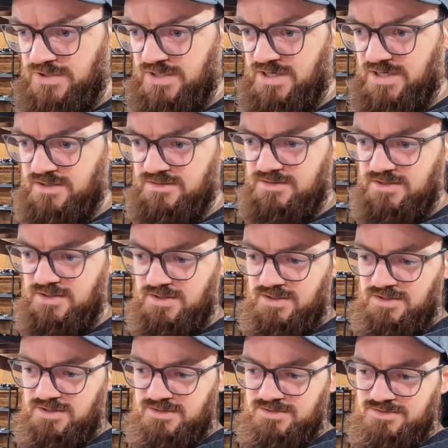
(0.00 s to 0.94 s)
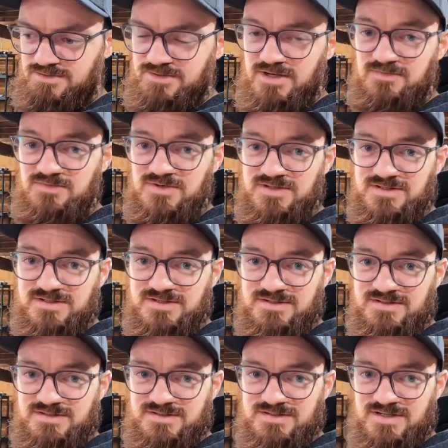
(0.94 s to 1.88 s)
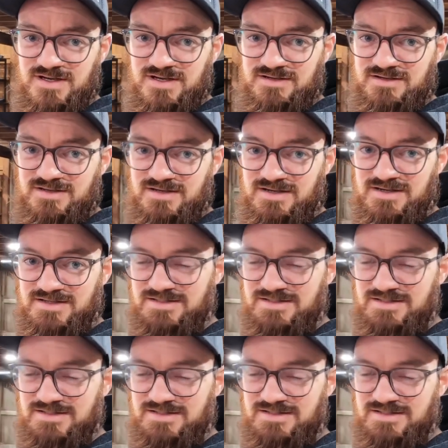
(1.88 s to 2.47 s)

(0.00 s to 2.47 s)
yeah, so that being said,